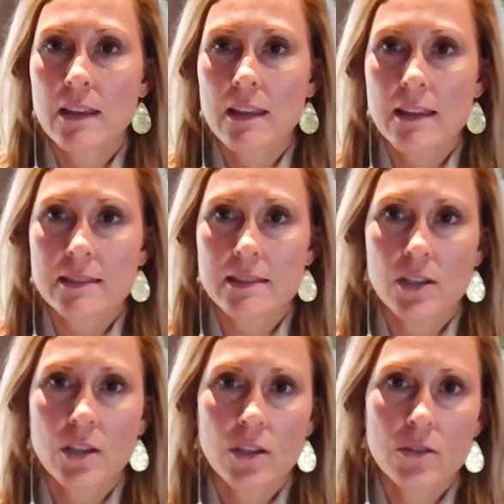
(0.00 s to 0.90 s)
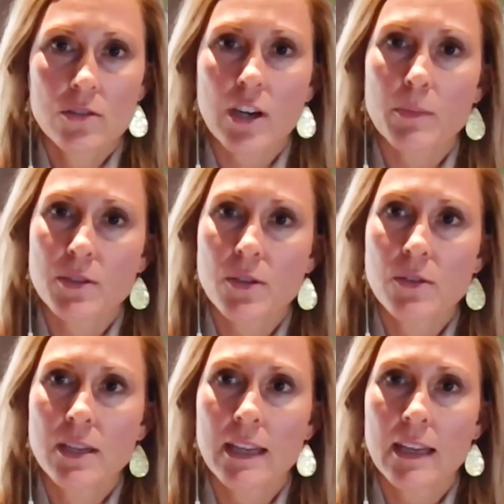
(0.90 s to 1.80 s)
that that's a huge
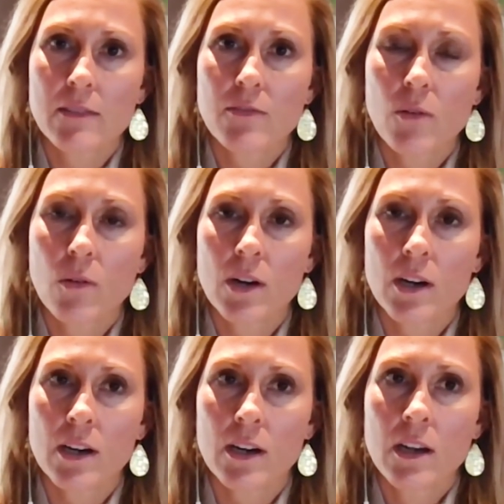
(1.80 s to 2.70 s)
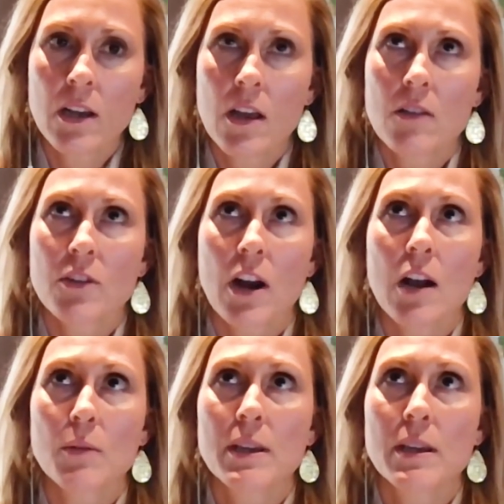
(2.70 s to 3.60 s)
opportunity for how
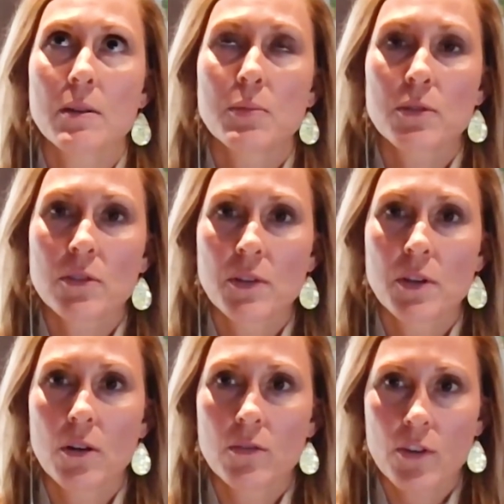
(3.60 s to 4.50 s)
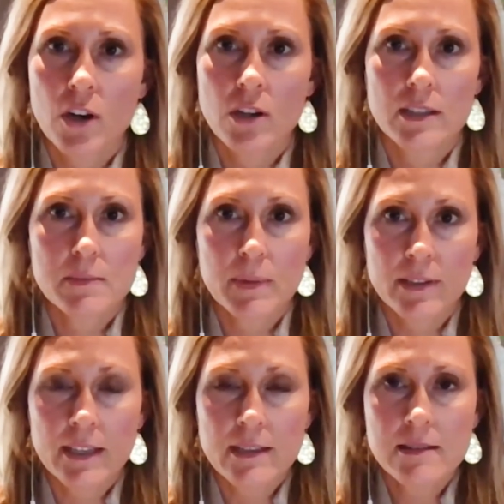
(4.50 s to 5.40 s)
we can improve the overall
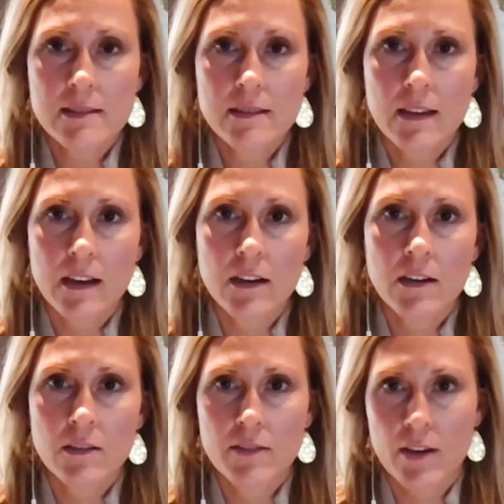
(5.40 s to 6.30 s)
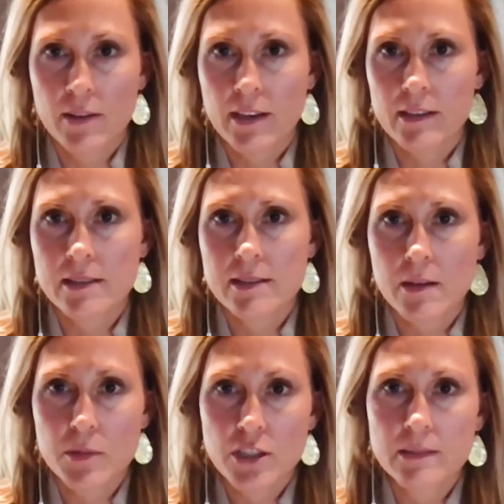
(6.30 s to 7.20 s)
experience of healthcare
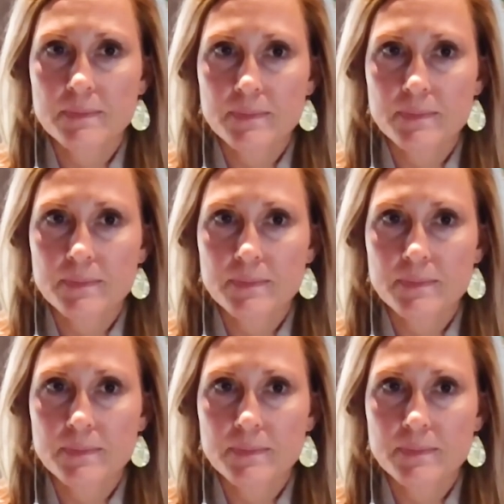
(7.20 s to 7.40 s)
consumption.